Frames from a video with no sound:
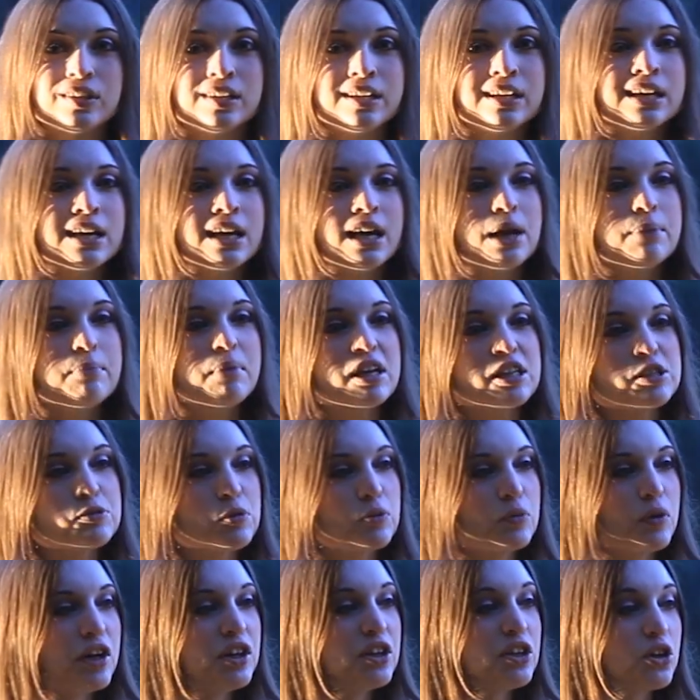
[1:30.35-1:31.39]
It makes me
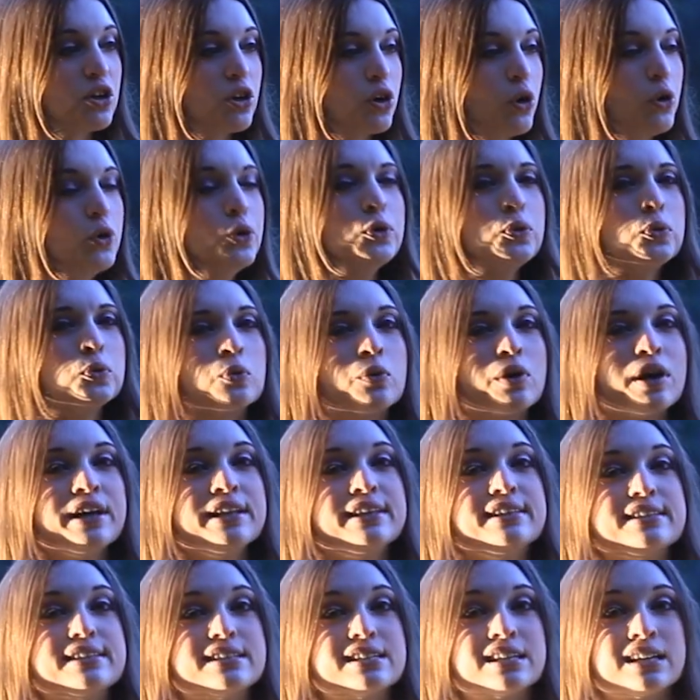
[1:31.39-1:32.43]
wonder who
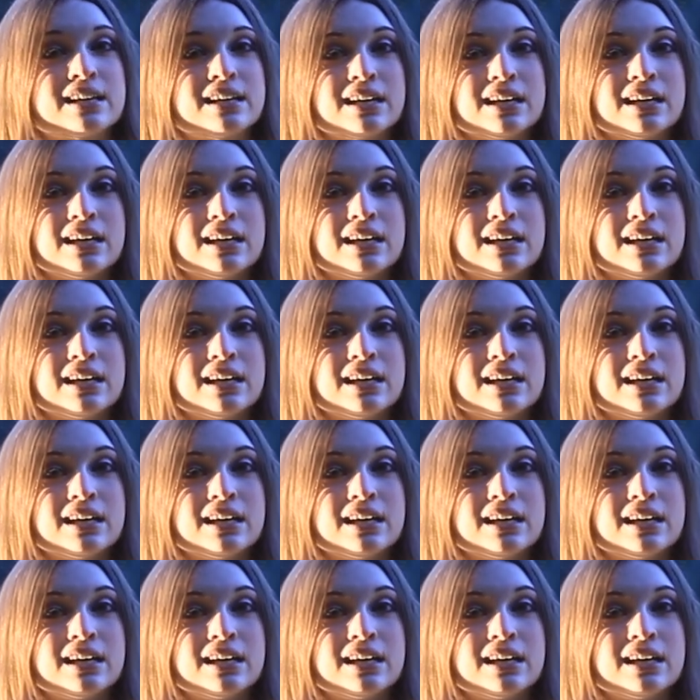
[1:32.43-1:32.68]
runs